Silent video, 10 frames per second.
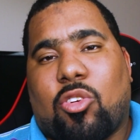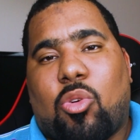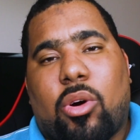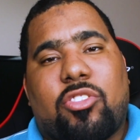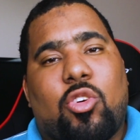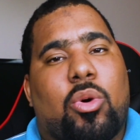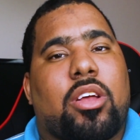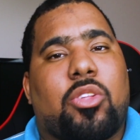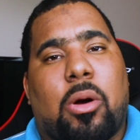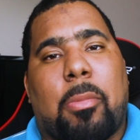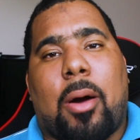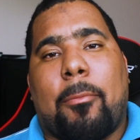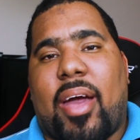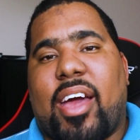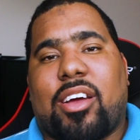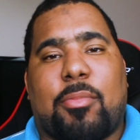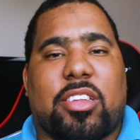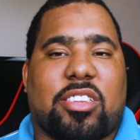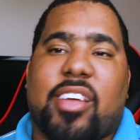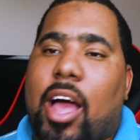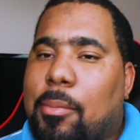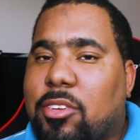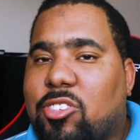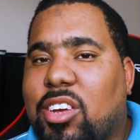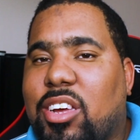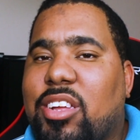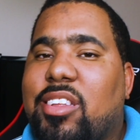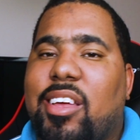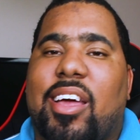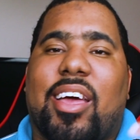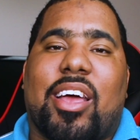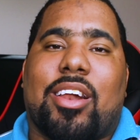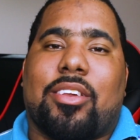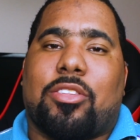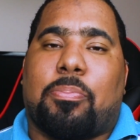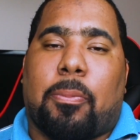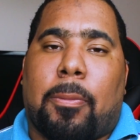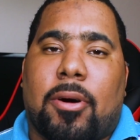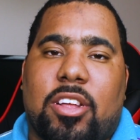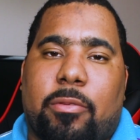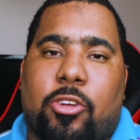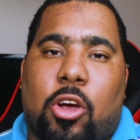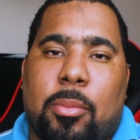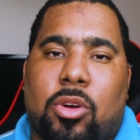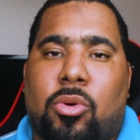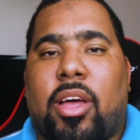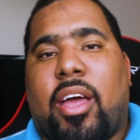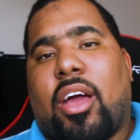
Of course, you want to know about Mac, about the time machine, and put up terminal.